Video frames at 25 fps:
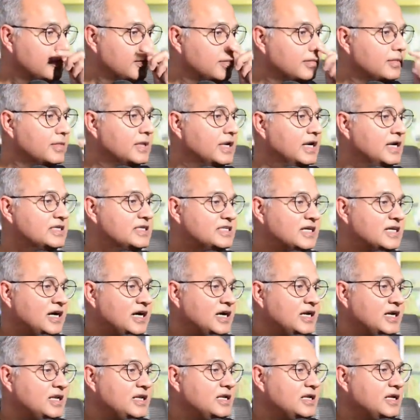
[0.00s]

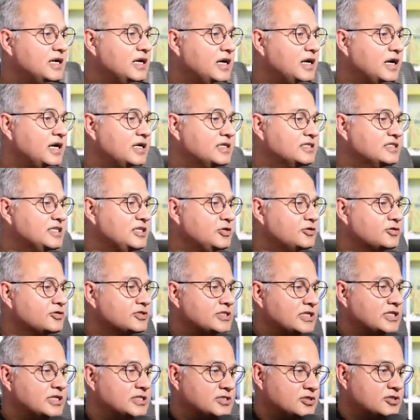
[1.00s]
Atile Andino
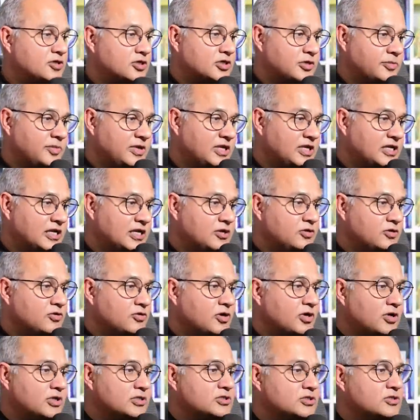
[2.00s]
says, Dr. Been, can you
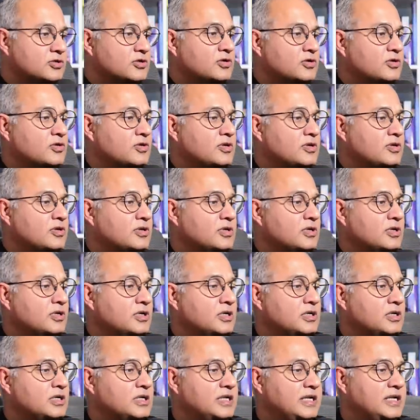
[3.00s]
also
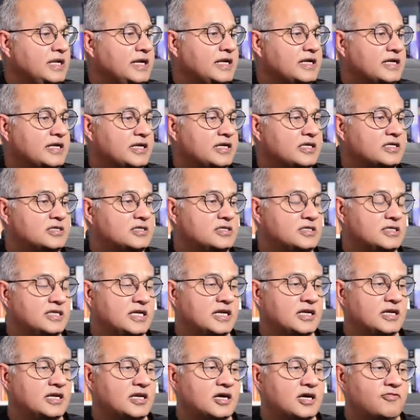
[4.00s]
link it
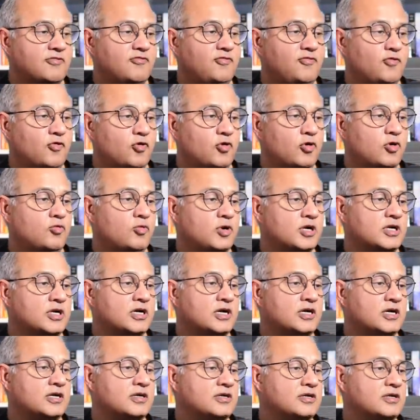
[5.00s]
TLR4? What
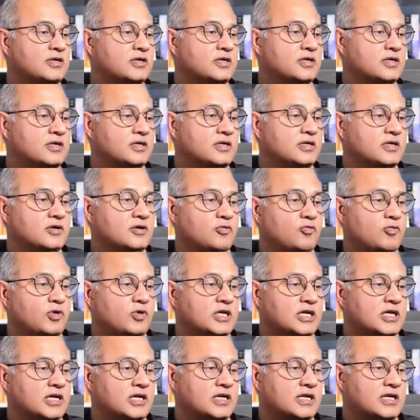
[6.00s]
are what
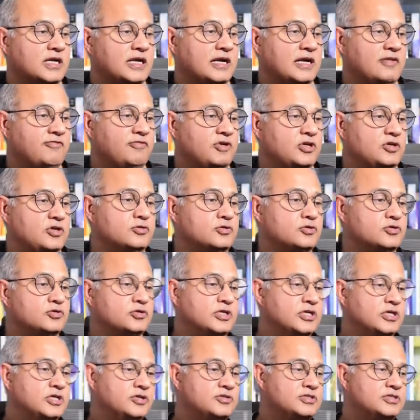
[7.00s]
are can we do to
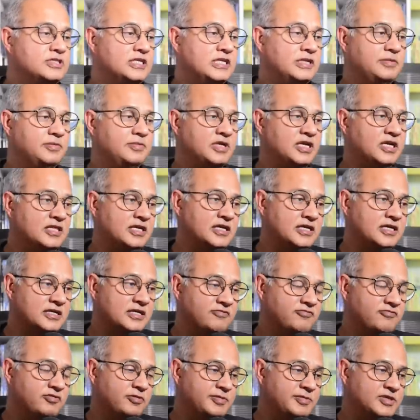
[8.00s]
reduce eliminate that
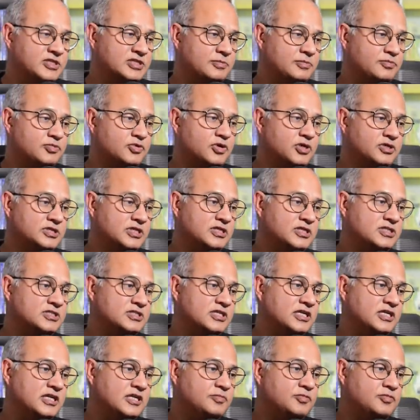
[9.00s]
inflammation process
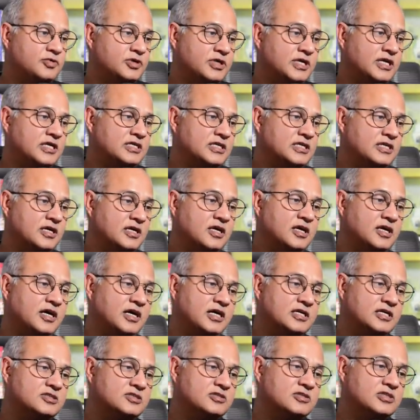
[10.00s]
in protecting our
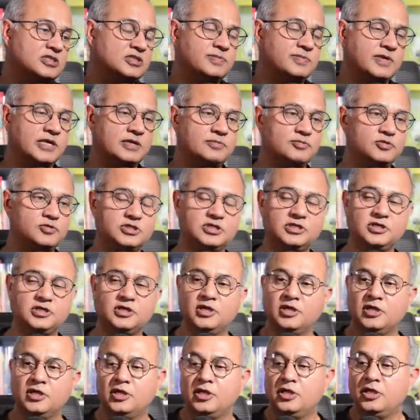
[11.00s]
hearts and the spike protein?
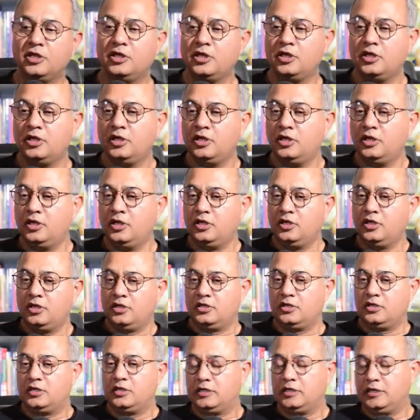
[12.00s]

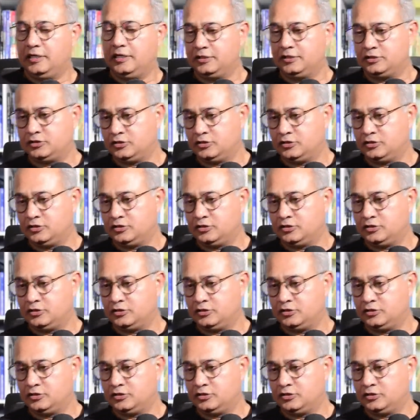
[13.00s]
So,